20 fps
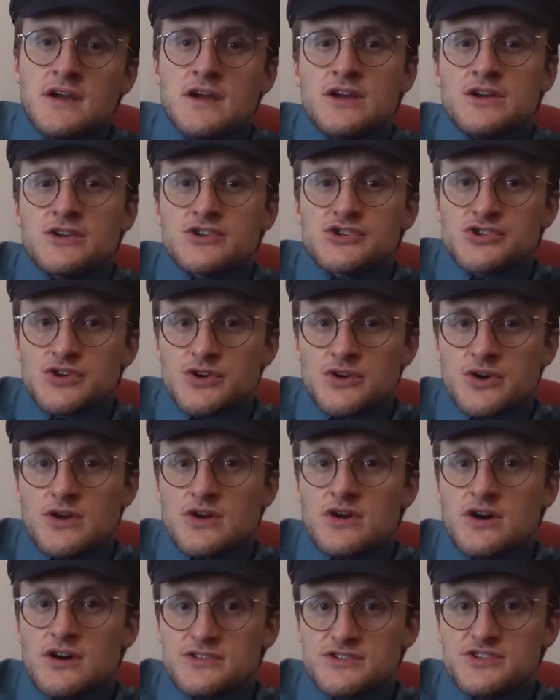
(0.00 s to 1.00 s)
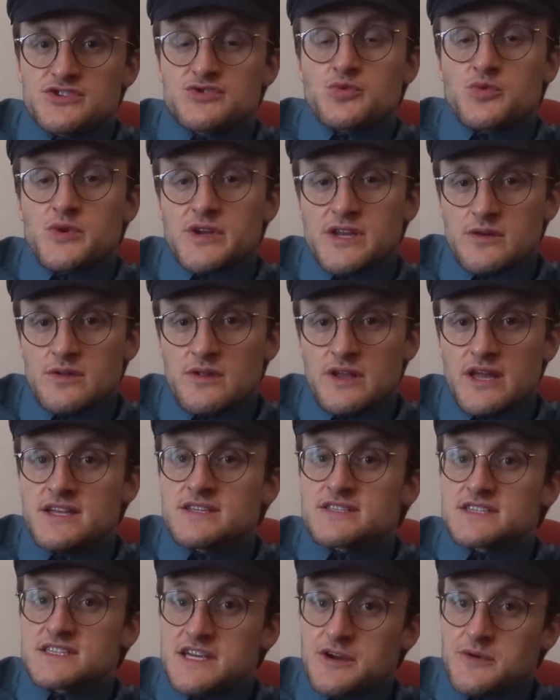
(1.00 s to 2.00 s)
Sugar causes real and
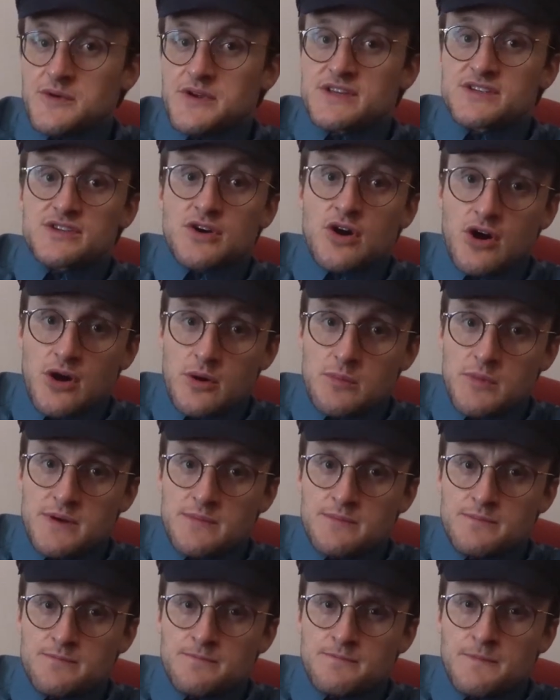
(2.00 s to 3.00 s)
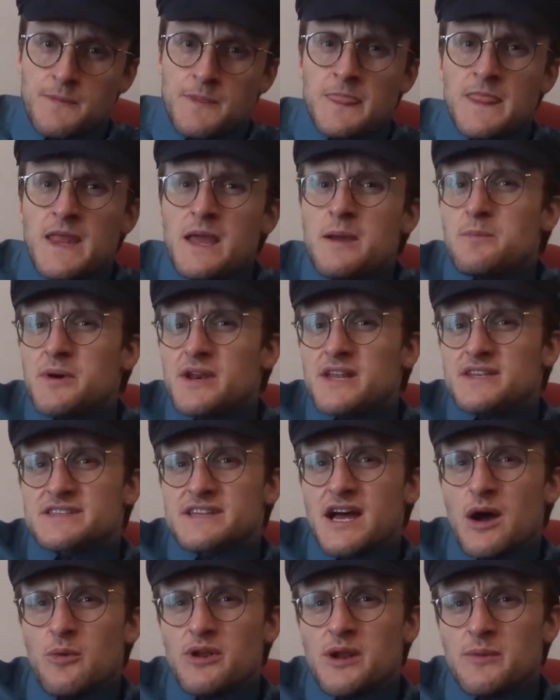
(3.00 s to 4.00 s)
serious harm. But it's
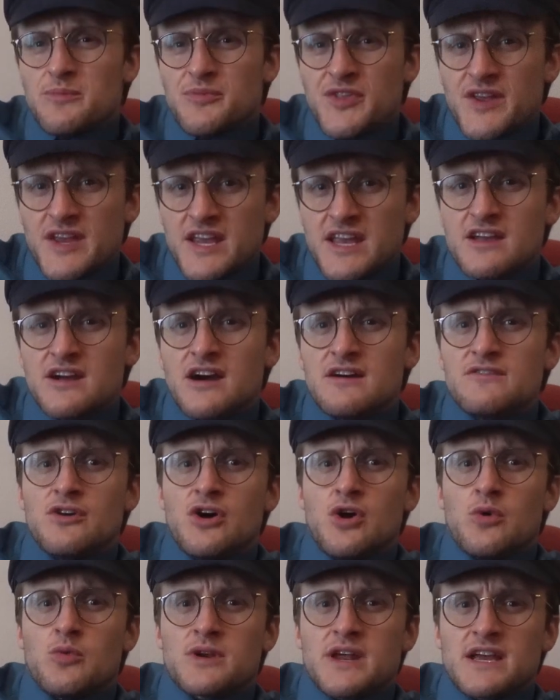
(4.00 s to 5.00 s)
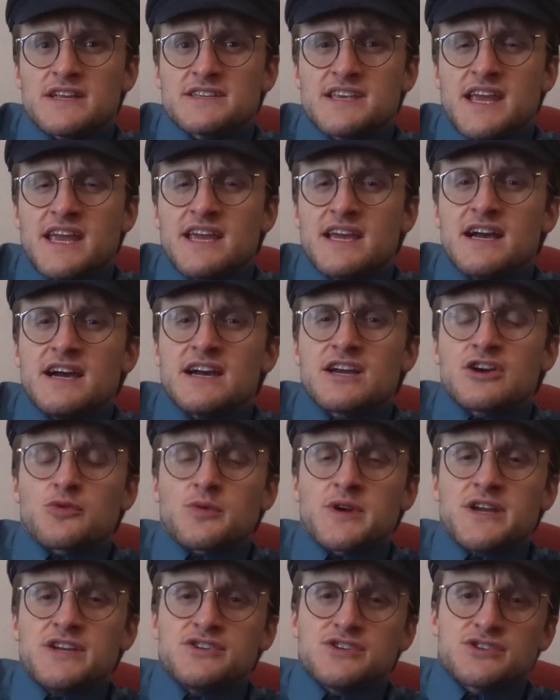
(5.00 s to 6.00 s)
not what I'm thinking of when I say
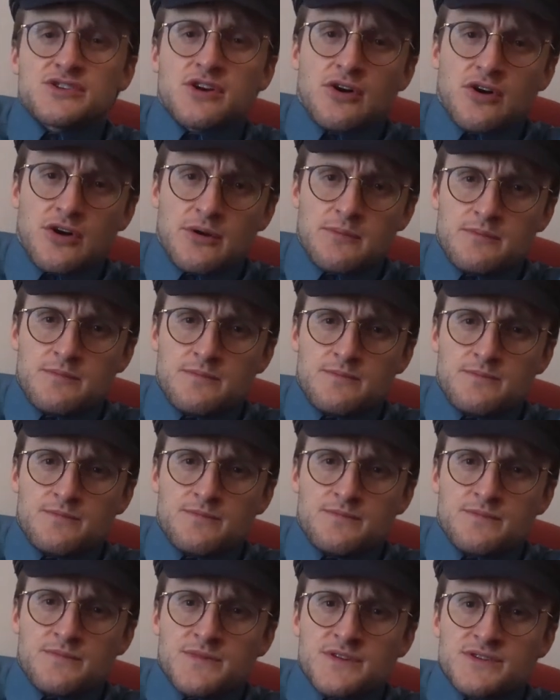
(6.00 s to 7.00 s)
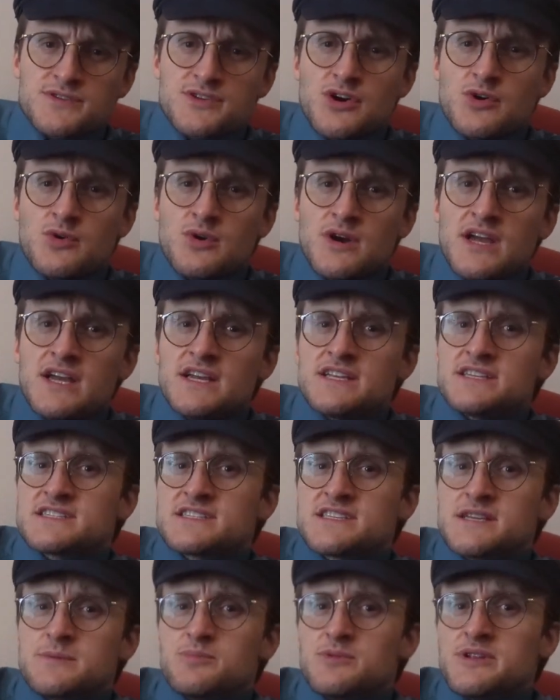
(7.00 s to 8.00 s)
egregious harm. So,
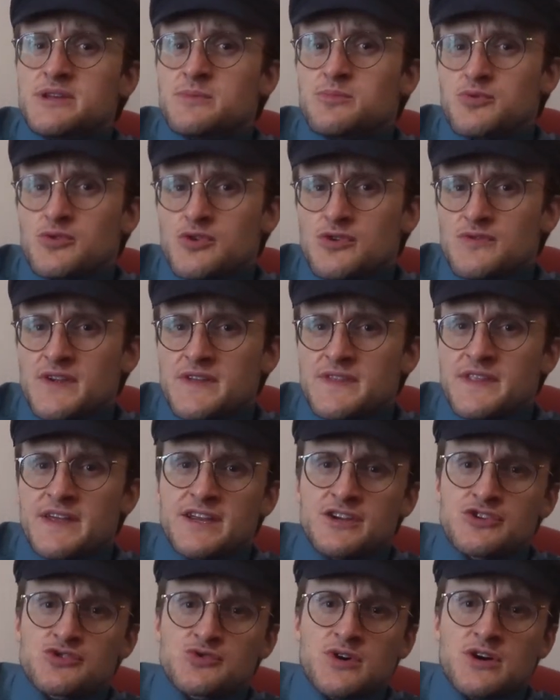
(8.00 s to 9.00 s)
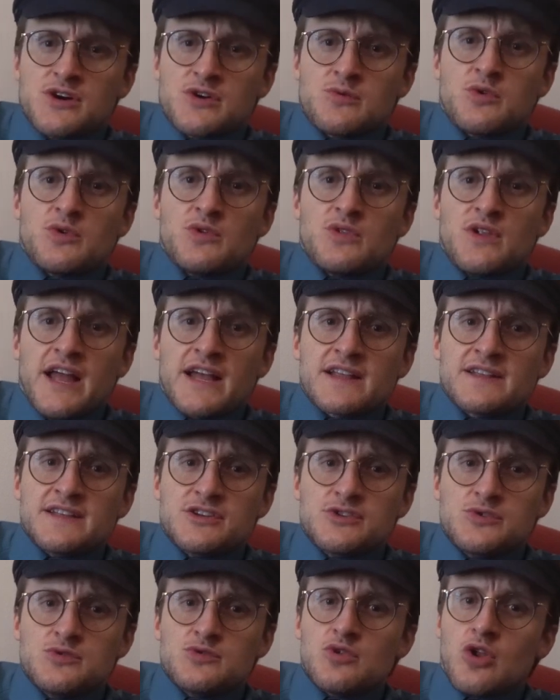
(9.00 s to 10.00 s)
simply proving that a drug will likely
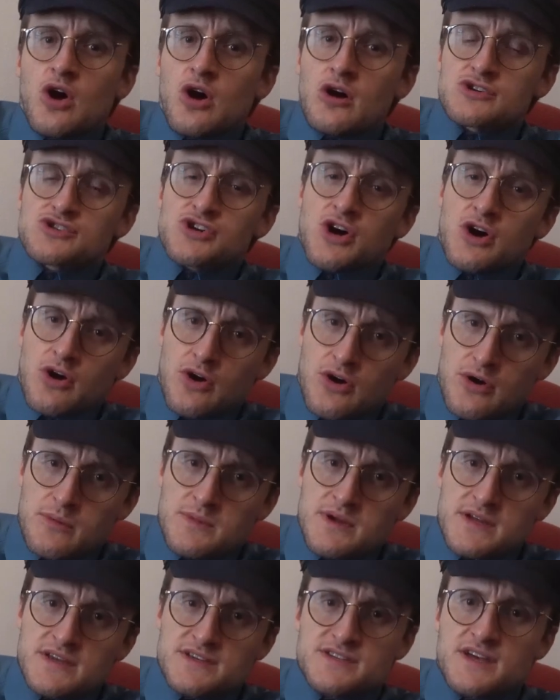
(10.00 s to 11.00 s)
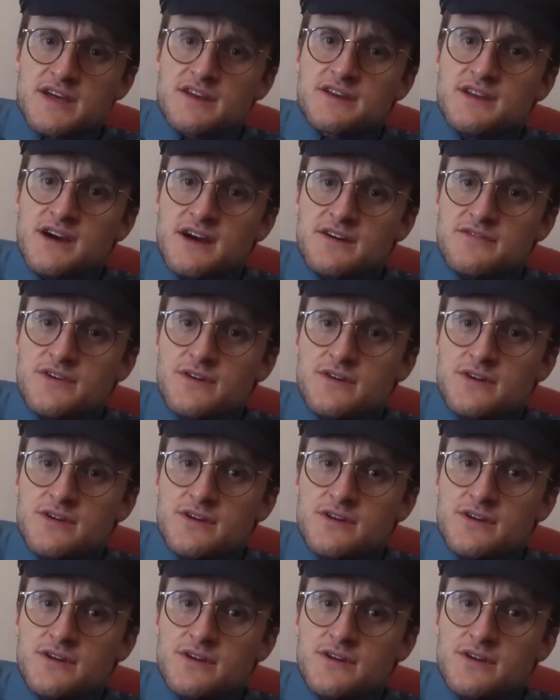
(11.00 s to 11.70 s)
do large harm is not enough.